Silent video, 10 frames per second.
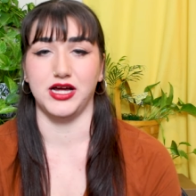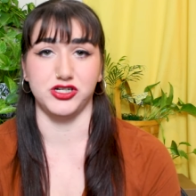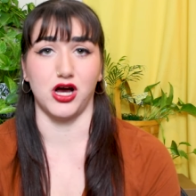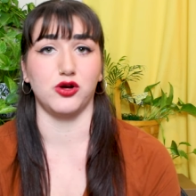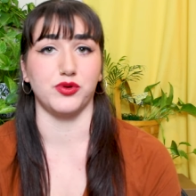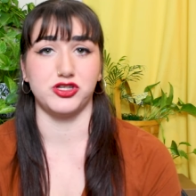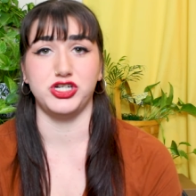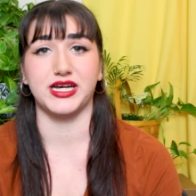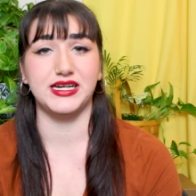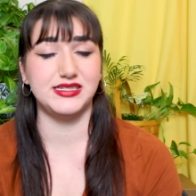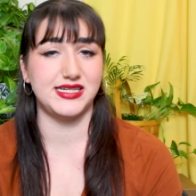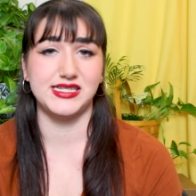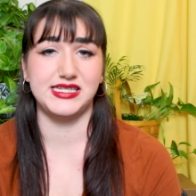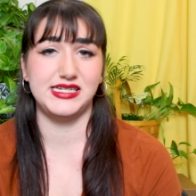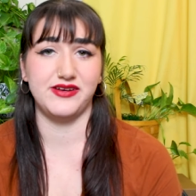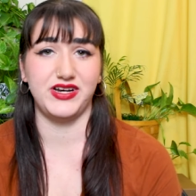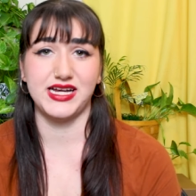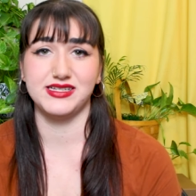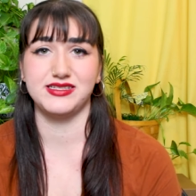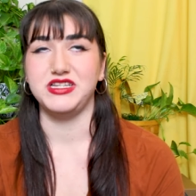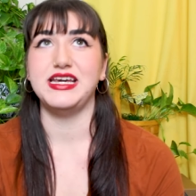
a dog with chicken insensitivities,